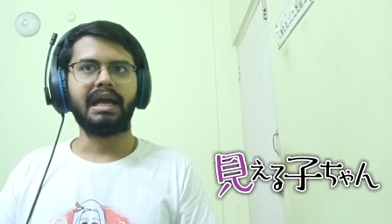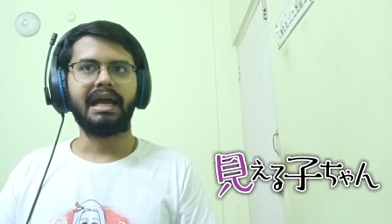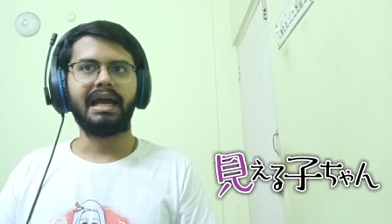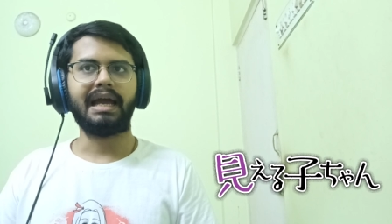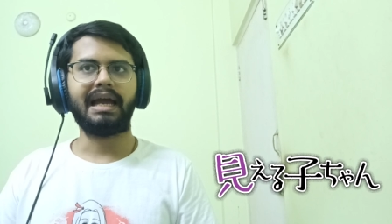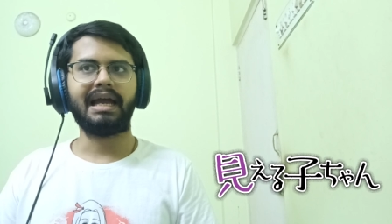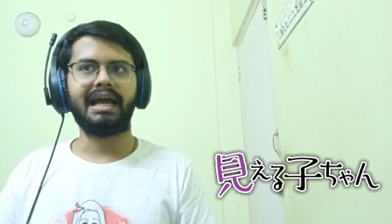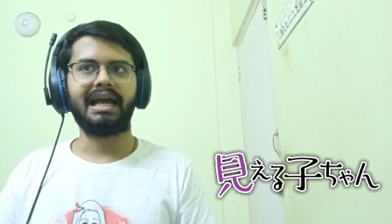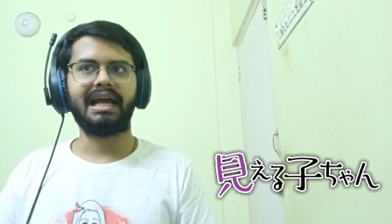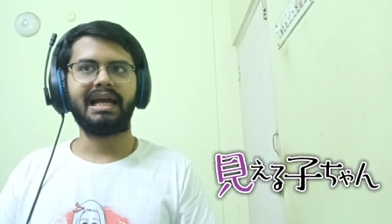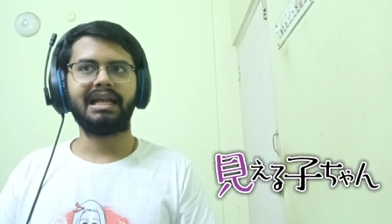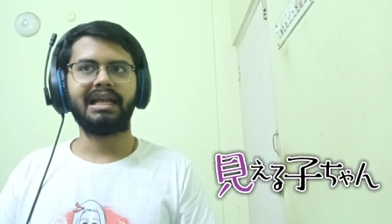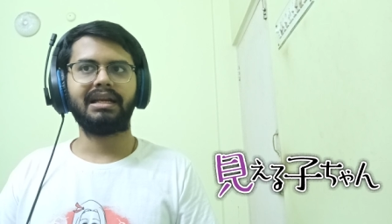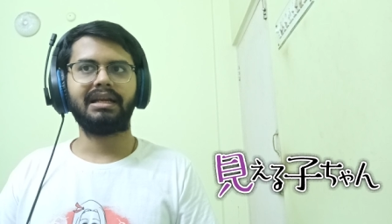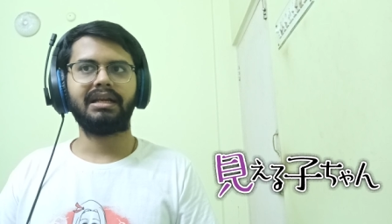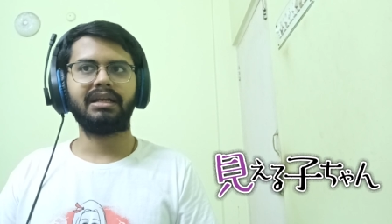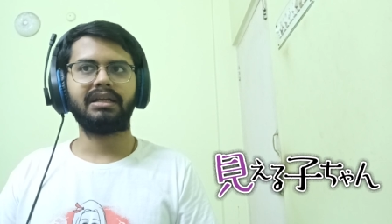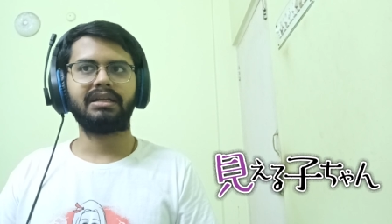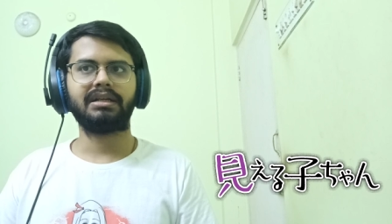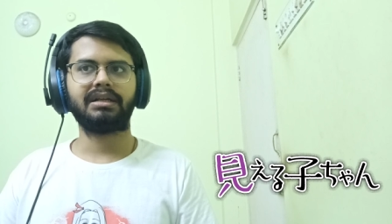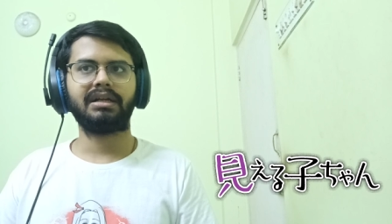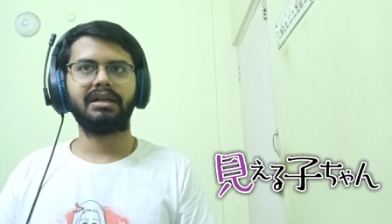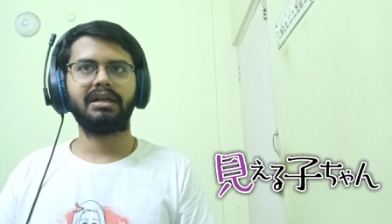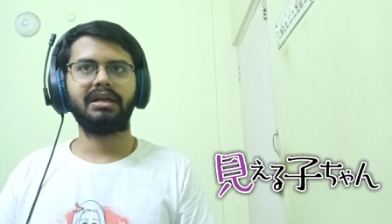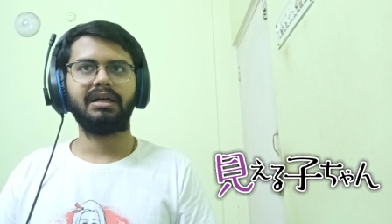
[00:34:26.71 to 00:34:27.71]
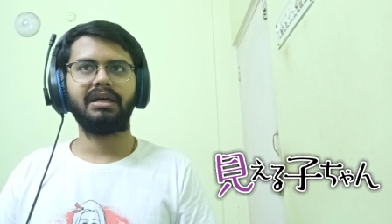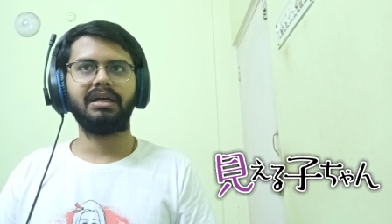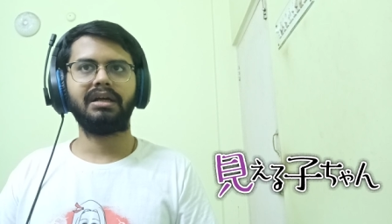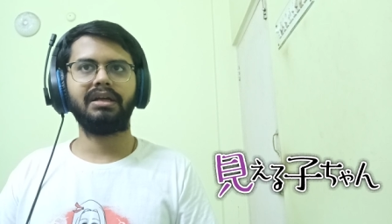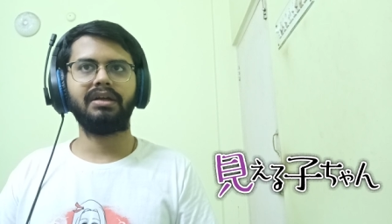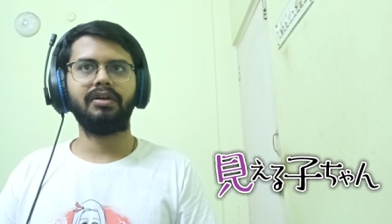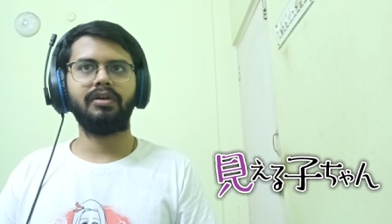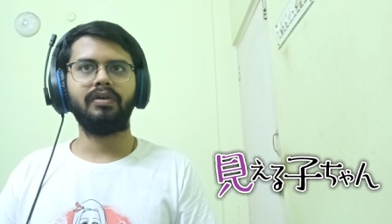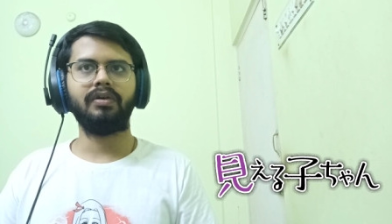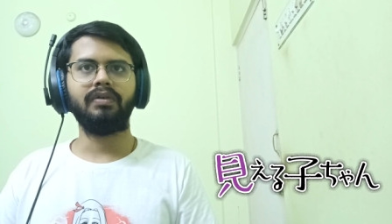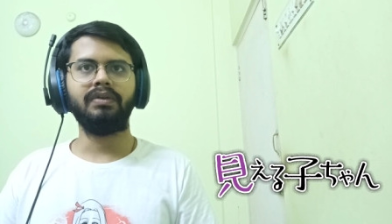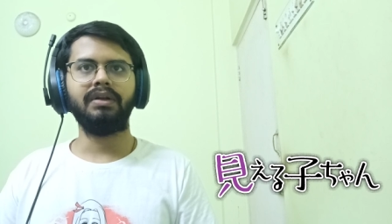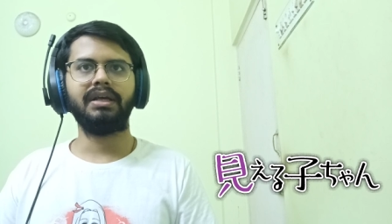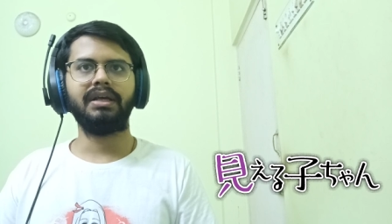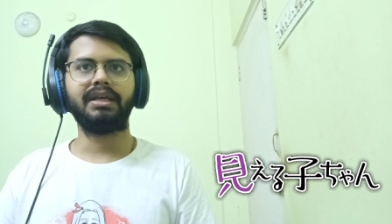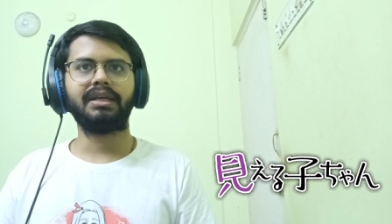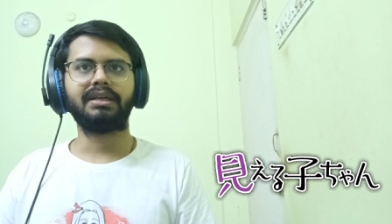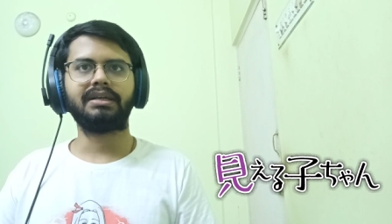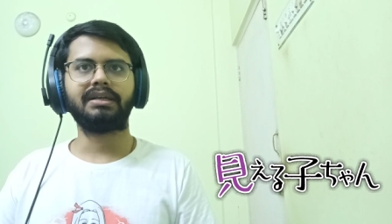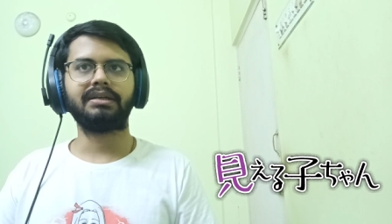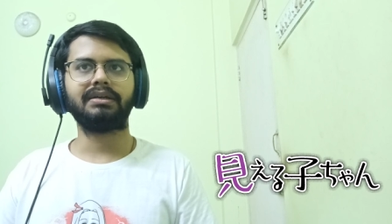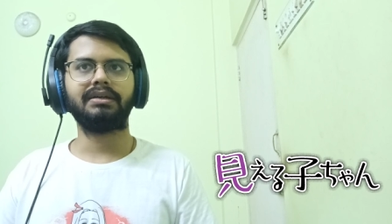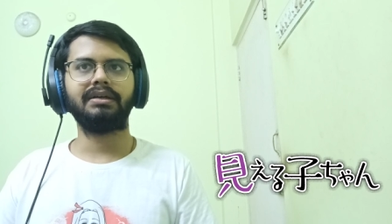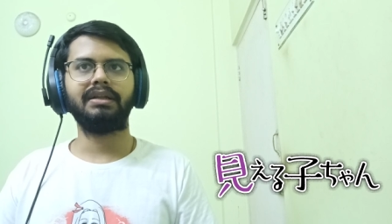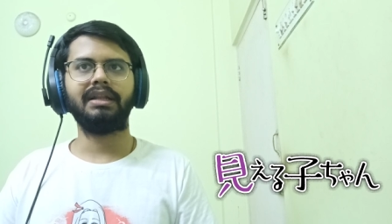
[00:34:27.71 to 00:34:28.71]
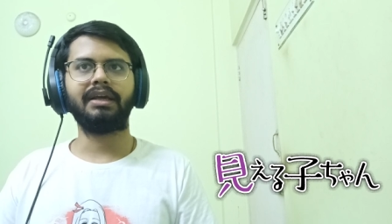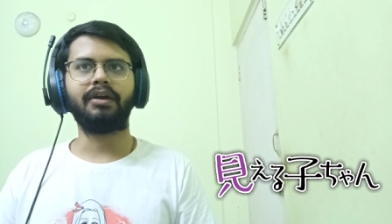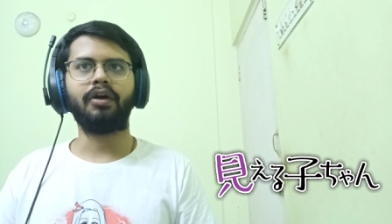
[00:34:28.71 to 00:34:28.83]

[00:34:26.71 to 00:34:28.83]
And you know, like